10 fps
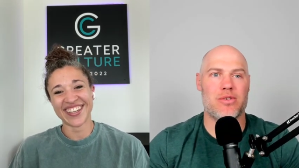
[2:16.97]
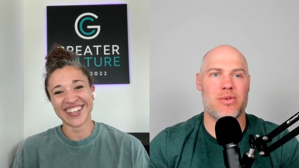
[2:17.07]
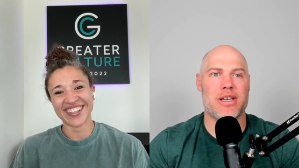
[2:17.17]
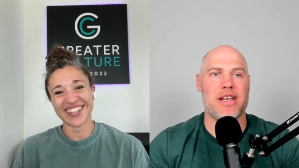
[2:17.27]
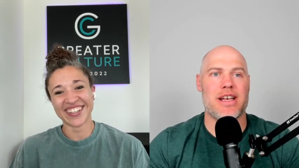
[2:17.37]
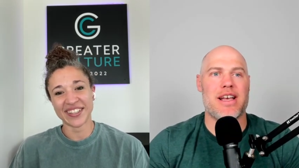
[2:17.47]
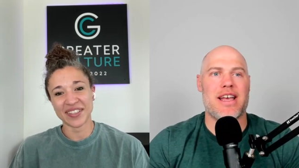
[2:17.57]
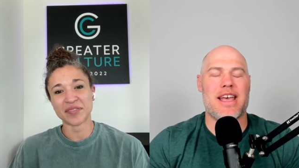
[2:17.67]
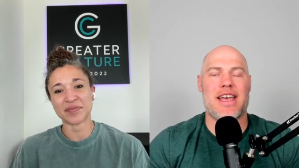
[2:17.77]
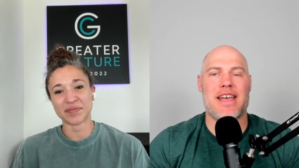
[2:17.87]
Speaker 1: agree
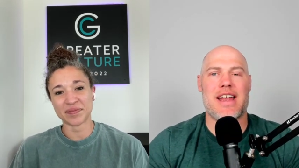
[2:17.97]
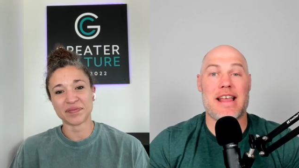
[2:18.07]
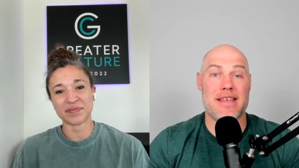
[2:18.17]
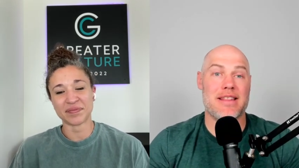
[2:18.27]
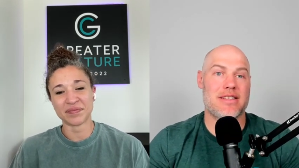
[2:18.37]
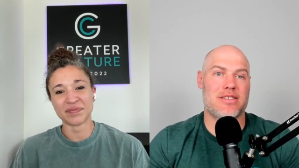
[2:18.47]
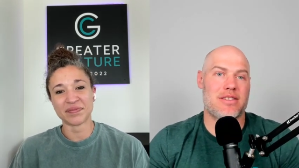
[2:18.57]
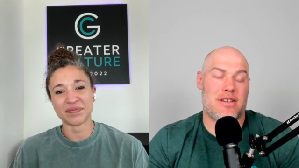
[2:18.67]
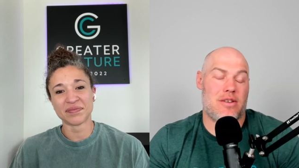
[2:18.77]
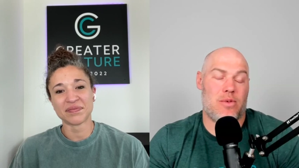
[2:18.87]
and i think that's
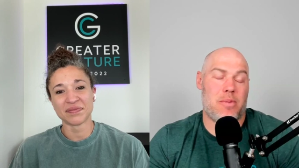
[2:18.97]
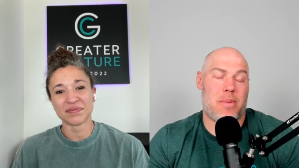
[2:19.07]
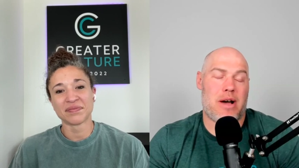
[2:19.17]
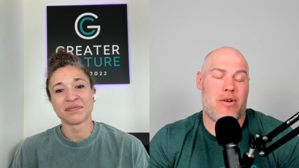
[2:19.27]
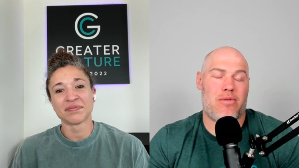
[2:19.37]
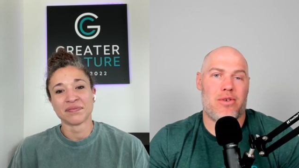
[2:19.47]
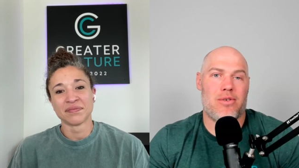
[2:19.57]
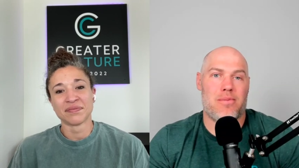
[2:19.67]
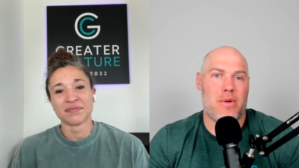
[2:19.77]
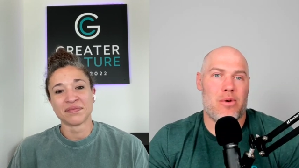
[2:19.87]
a, a really
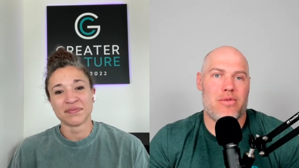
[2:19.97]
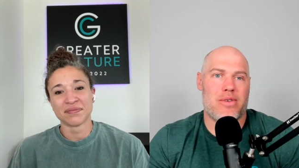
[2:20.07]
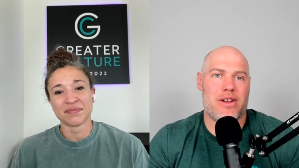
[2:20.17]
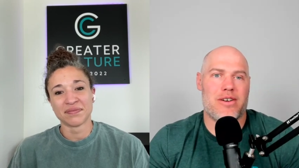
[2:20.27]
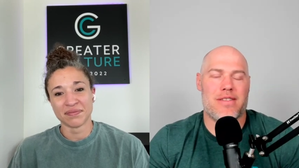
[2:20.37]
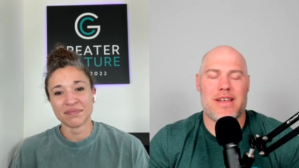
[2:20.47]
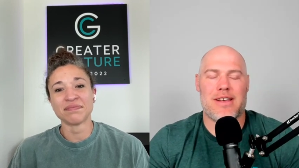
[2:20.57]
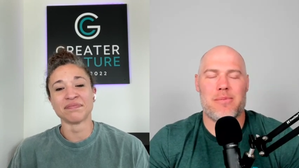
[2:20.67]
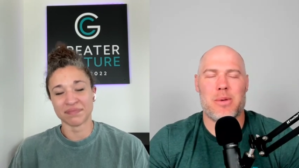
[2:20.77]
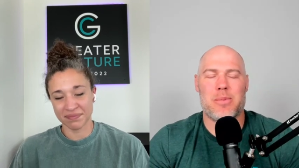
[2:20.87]
powerful motivator
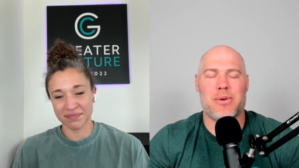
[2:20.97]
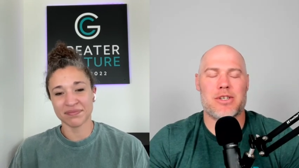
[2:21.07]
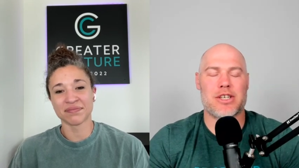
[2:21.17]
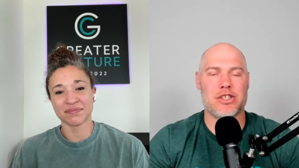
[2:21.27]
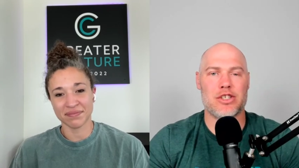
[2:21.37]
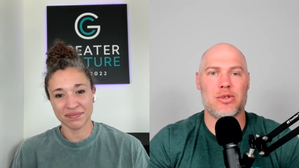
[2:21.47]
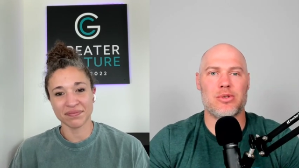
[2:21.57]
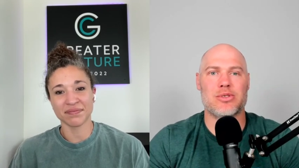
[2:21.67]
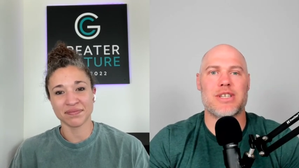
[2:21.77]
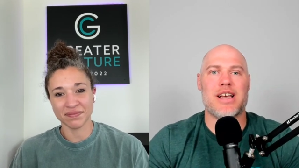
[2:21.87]
that people mm-hmm. can
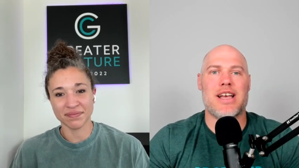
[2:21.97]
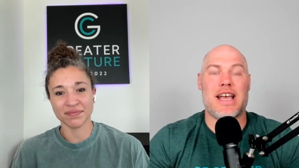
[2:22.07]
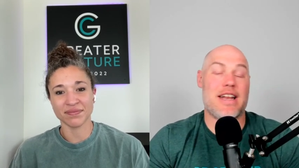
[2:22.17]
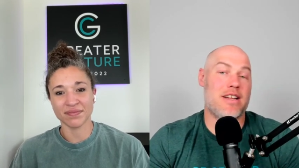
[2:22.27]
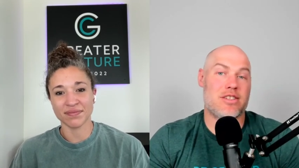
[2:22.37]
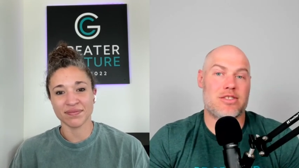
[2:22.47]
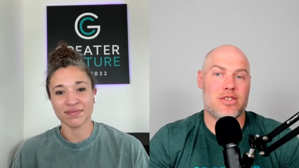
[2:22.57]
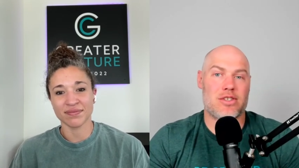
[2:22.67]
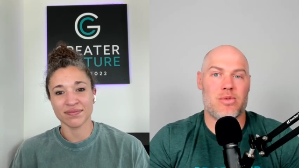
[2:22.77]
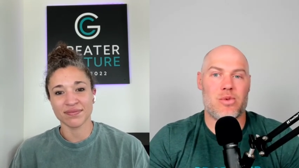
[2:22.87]
use and it is
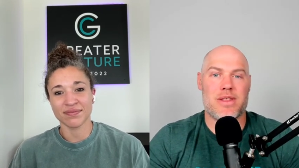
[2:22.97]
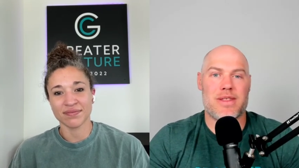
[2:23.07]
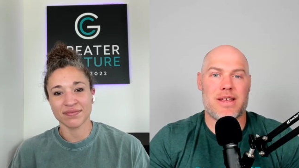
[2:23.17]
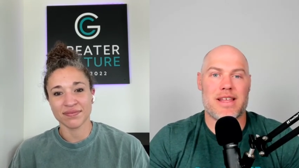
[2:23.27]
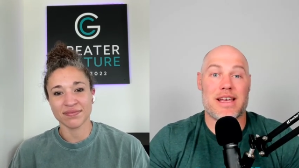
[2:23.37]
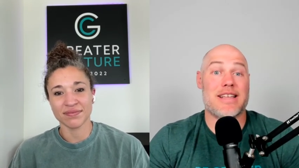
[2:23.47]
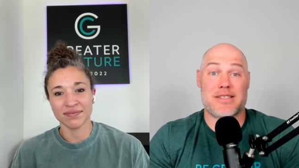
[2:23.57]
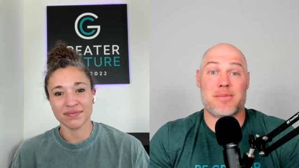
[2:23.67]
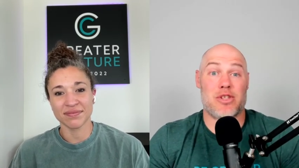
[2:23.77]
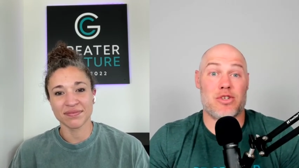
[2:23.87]
certainly one thing that
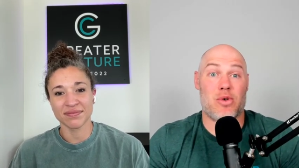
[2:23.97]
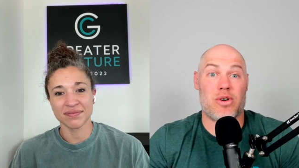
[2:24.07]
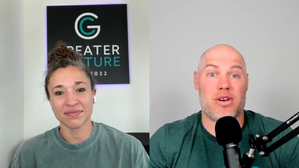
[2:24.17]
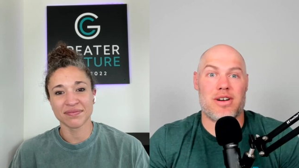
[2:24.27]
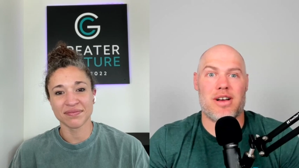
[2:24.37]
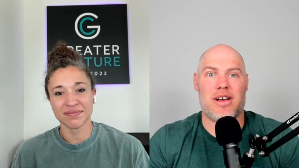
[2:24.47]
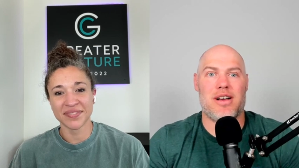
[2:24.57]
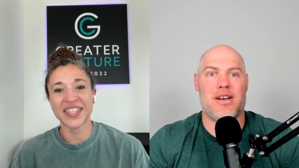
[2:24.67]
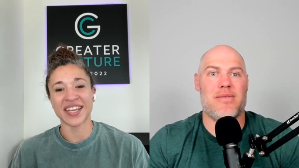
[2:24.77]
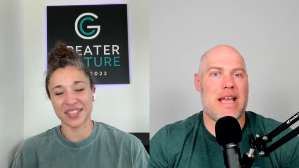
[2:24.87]
gets them in the door
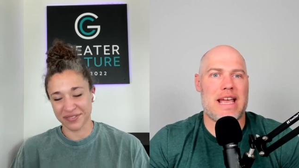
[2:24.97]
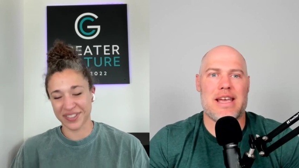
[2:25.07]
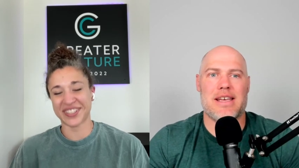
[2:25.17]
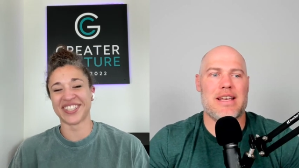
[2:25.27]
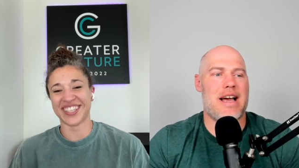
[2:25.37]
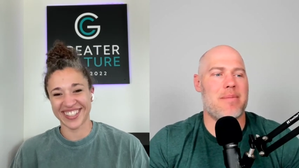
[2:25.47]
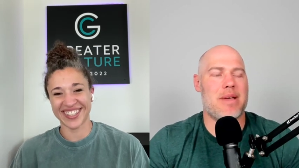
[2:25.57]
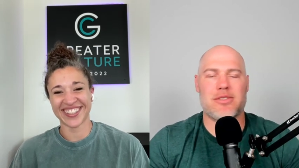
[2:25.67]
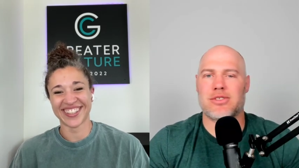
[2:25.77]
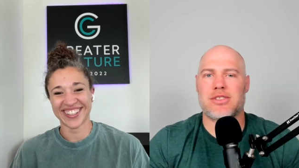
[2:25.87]
of yeah, hey sure. i'm
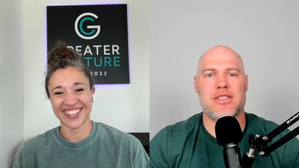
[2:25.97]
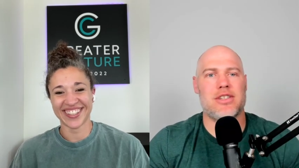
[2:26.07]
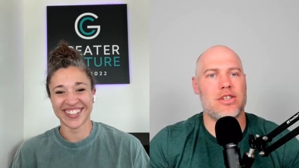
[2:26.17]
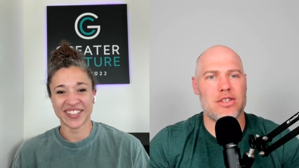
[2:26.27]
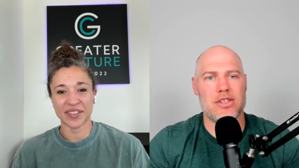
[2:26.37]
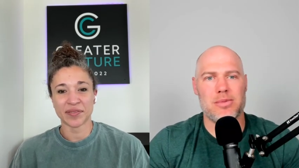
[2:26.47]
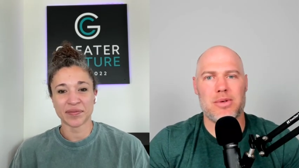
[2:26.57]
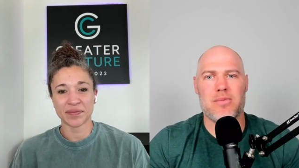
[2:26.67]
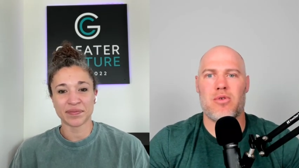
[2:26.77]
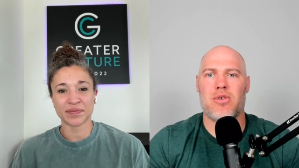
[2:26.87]
interested to learn a little
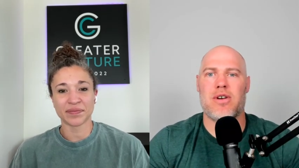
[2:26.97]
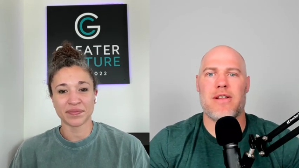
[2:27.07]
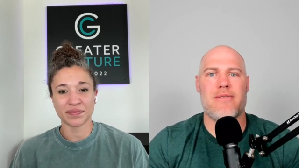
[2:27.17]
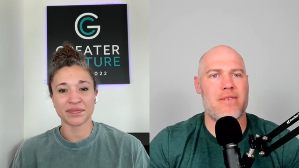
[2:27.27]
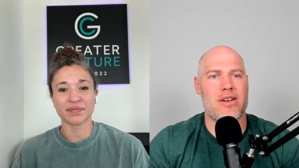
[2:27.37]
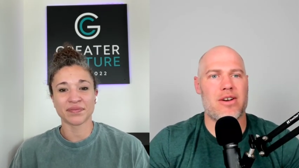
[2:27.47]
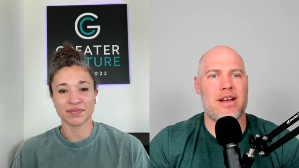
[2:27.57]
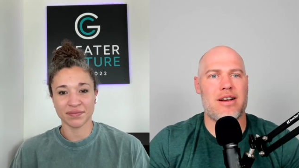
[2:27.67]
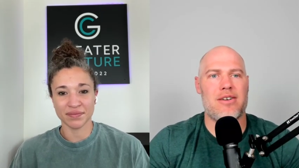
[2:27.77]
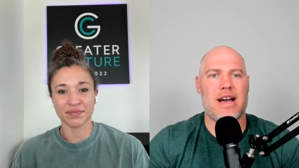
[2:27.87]
bit more and figure
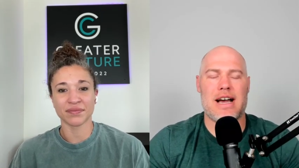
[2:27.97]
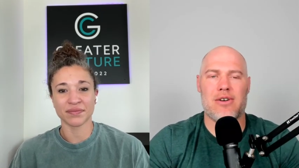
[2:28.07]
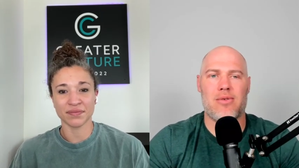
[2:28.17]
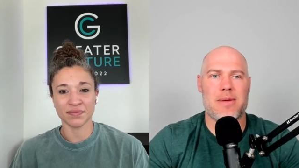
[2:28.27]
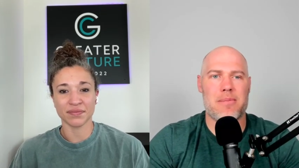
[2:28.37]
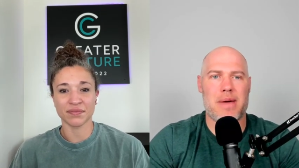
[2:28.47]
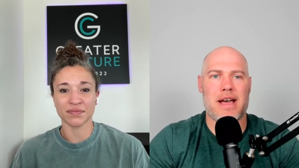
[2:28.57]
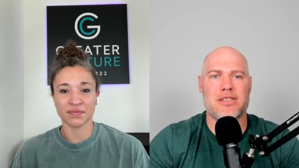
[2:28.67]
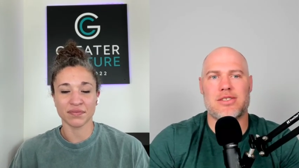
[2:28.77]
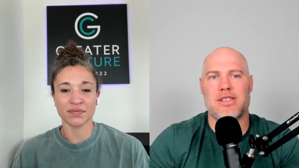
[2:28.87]
out how do i
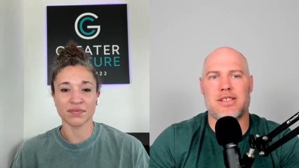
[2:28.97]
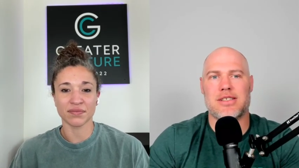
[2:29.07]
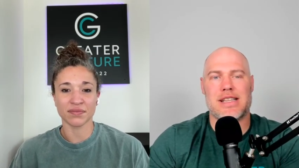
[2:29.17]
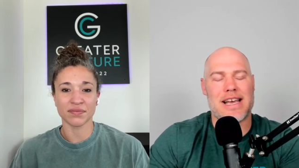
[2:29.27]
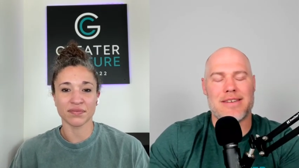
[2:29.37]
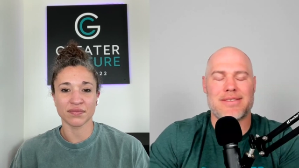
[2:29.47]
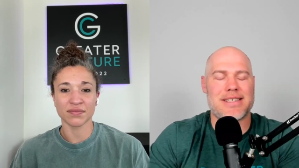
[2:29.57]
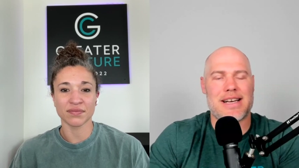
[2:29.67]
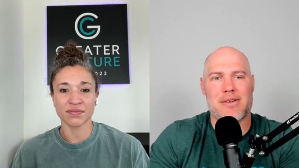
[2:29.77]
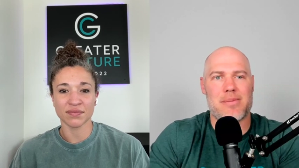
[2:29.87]
match these
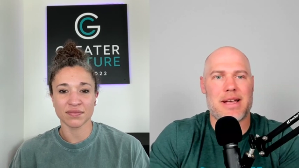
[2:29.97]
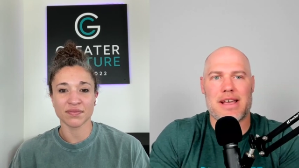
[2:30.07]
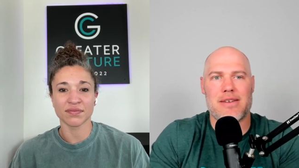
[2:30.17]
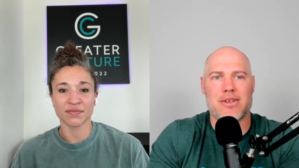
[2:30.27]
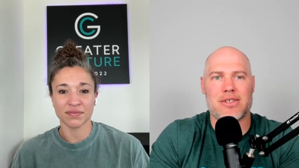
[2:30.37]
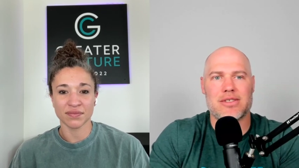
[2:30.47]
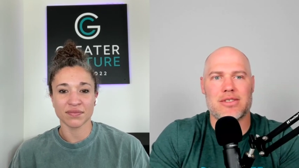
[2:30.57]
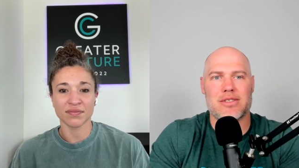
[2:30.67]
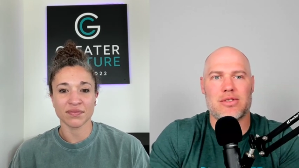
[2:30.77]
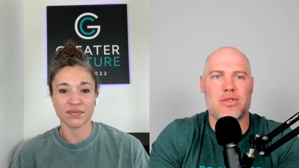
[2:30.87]
lifestyle
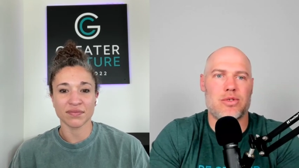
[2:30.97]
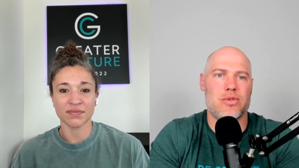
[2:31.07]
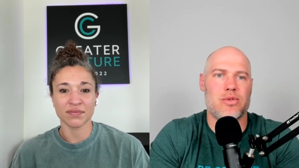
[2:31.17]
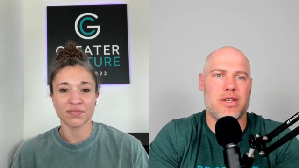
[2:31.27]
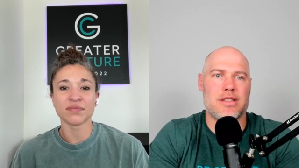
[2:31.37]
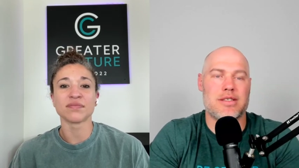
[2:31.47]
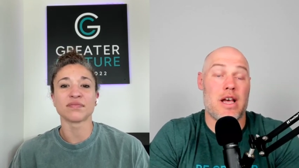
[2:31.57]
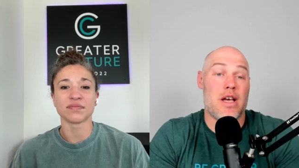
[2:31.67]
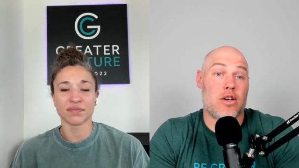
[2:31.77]
behaviors to this